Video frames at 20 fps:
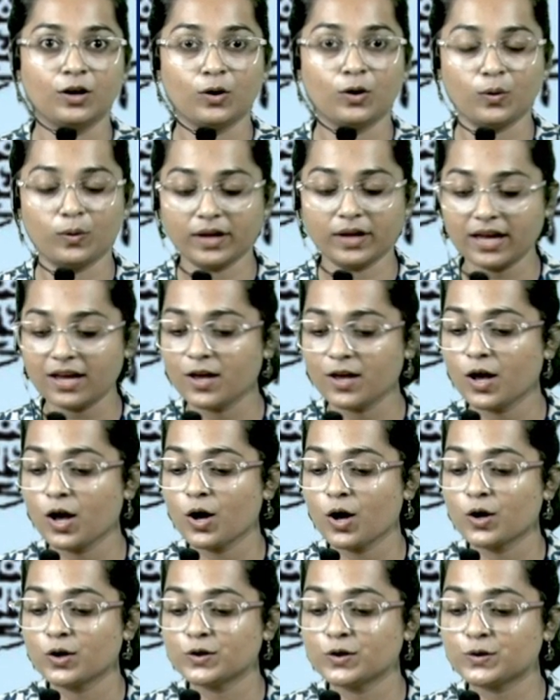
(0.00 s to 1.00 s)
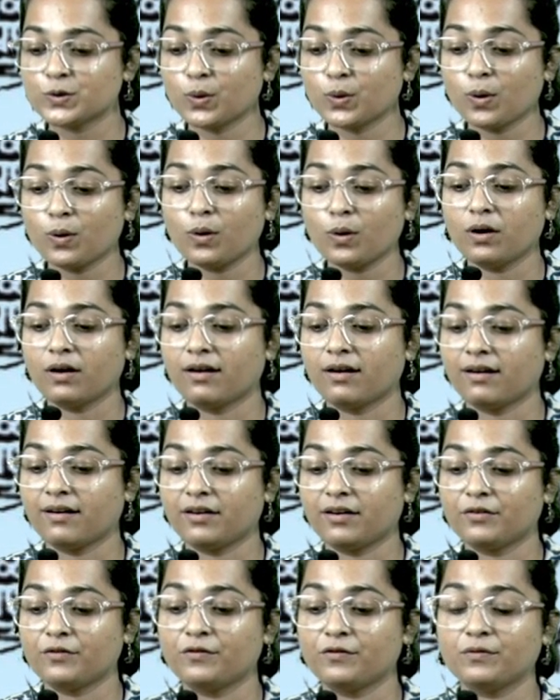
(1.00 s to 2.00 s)
Okay, so
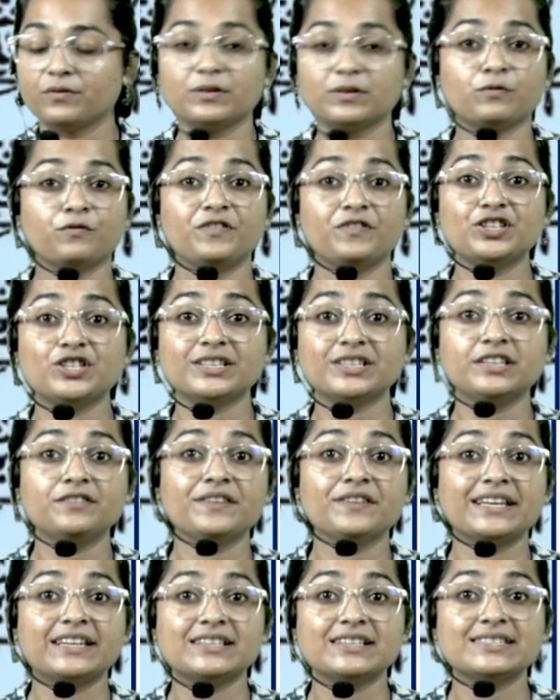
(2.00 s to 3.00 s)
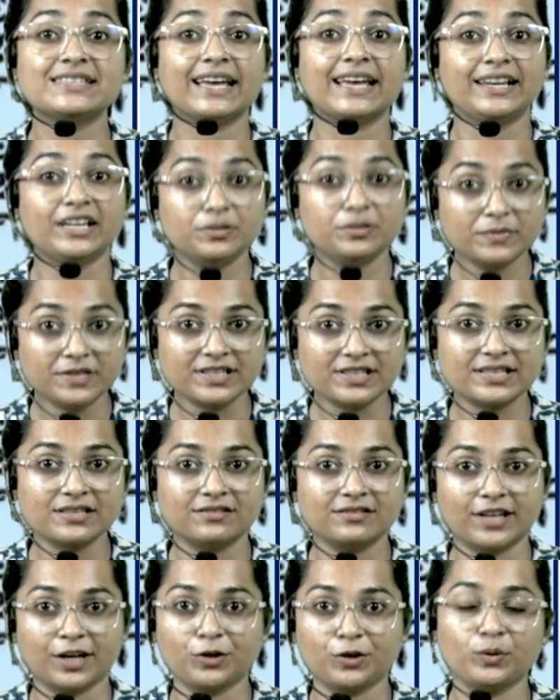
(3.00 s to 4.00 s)
which are the various elements
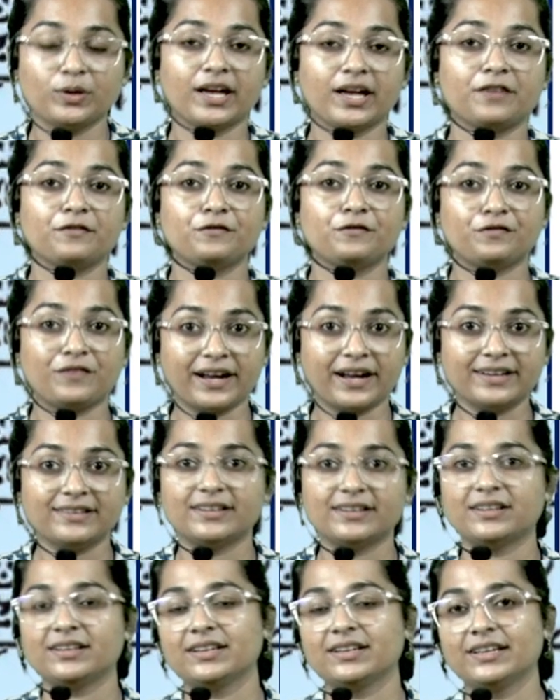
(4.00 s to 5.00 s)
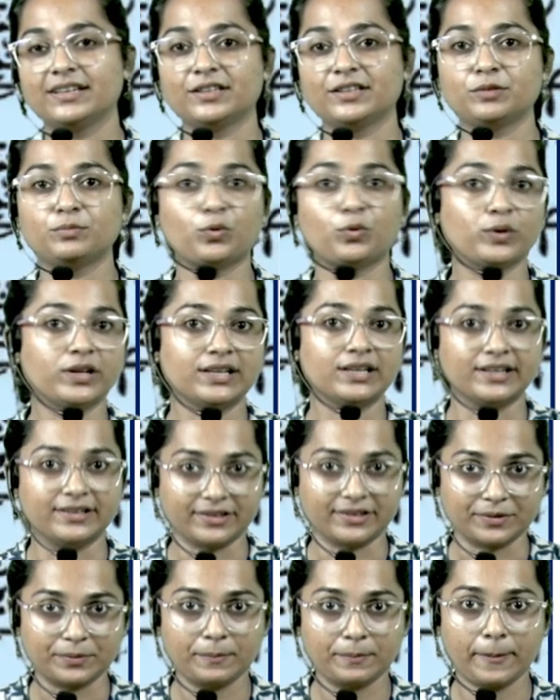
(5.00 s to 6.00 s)
that you can find in the Modi
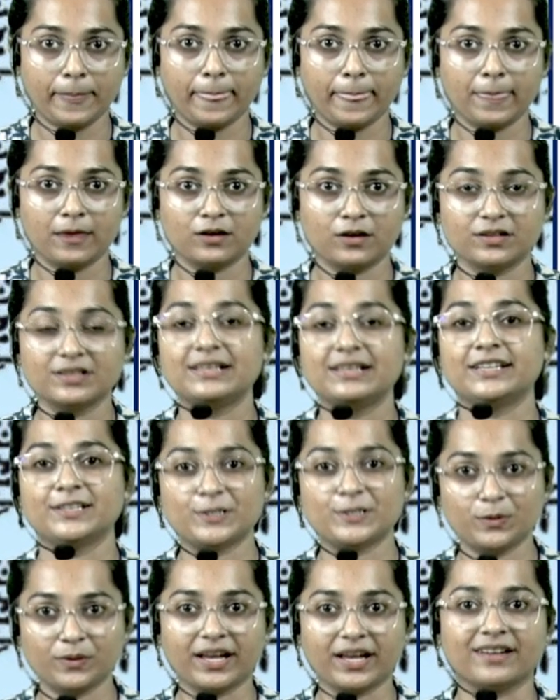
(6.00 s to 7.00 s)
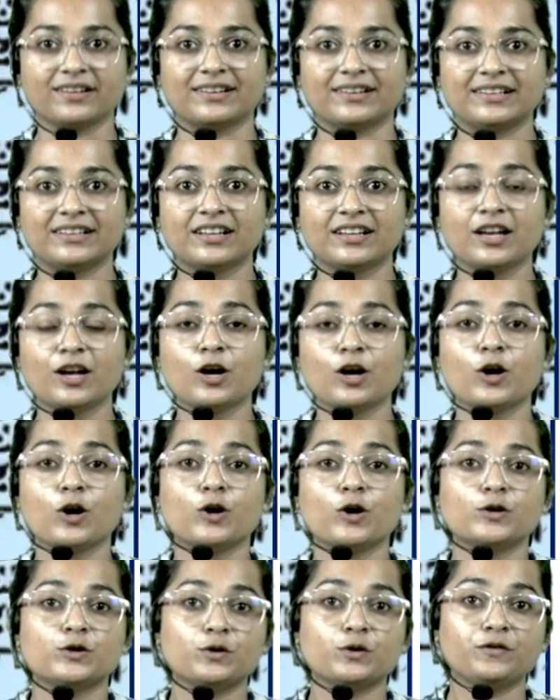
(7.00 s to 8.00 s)
letter? Let's look at it.
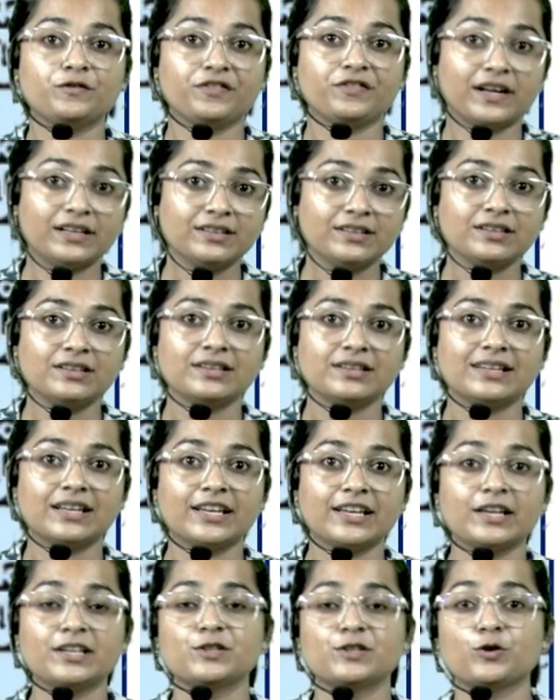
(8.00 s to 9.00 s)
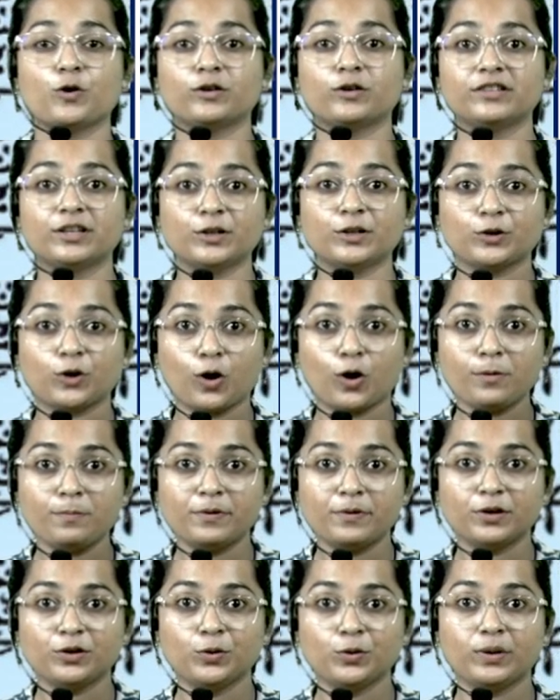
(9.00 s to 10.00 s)
So one is on the top,
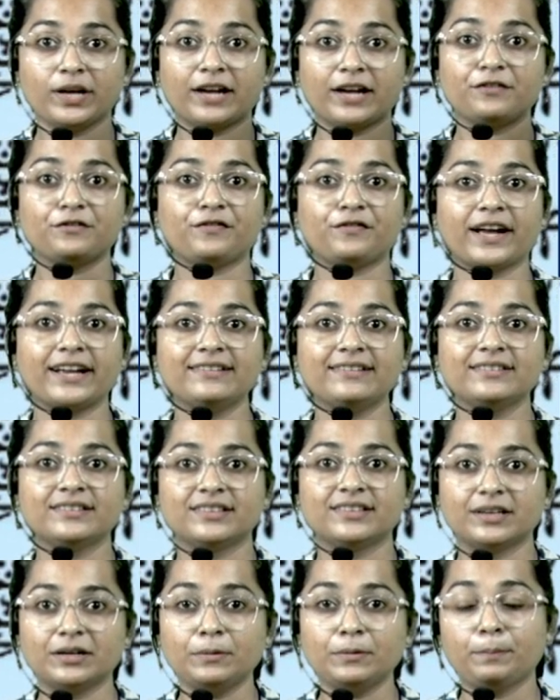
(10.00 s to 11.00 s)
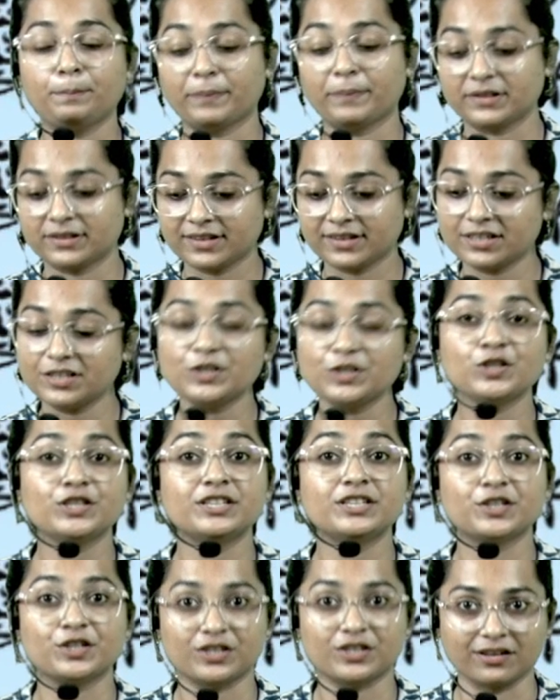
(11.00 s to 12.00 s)
you can find the Patra
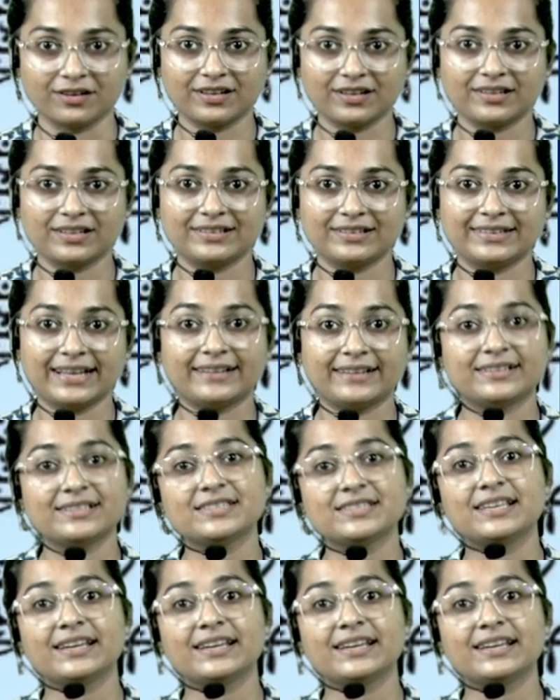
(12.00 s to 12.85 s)
Shirshak, that is the